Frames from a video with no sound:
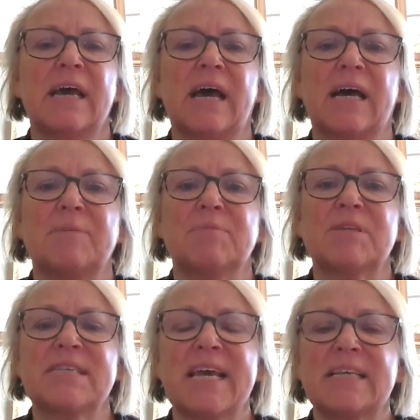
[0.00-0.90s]
The
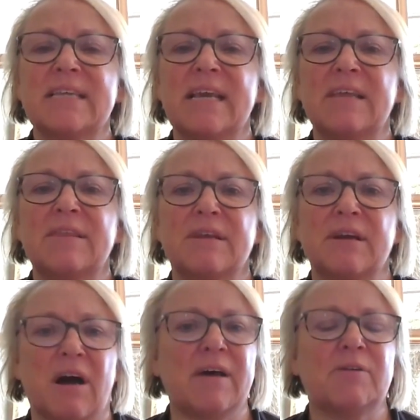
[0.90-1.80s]
technique that
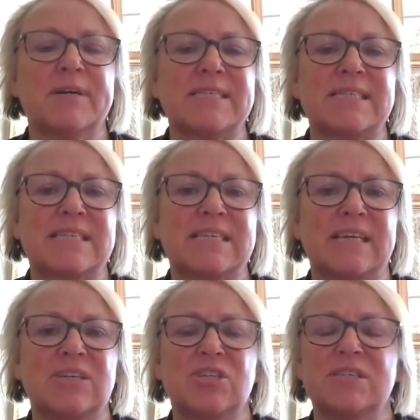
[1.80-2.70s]
I always
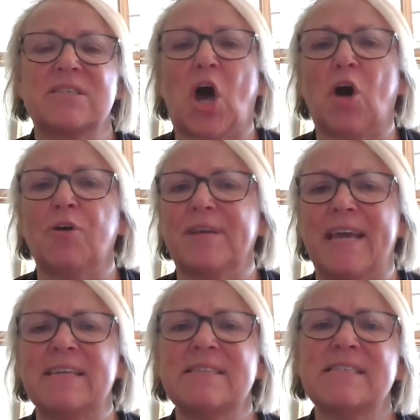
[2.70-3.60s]
teach is
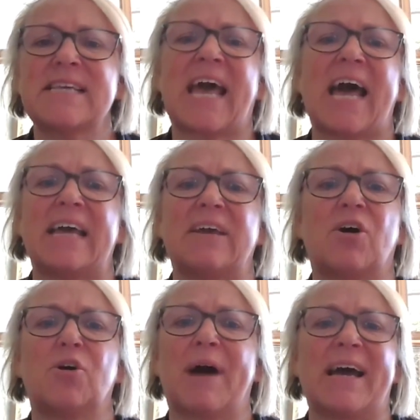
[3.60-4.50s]
Kohnes,
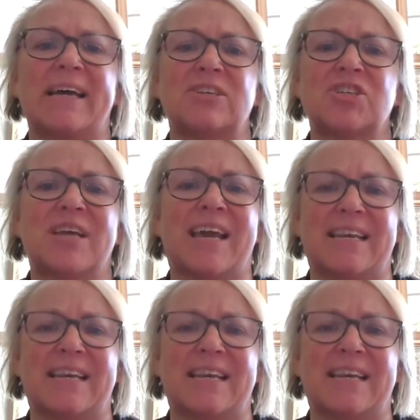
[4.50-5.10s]
Kohnes.